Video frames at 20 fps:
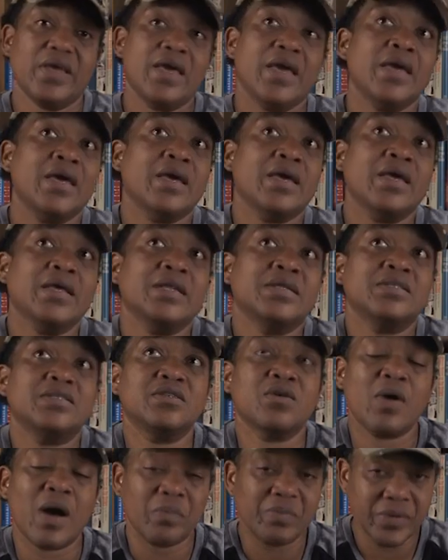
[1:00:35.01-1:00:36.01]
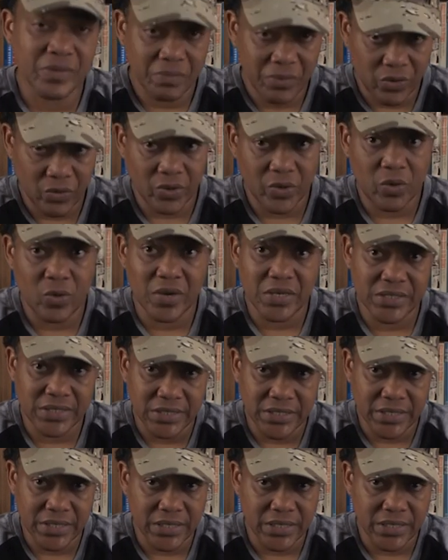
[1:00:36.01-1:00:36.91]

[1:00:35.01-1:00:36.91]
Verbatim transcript: And so I put my request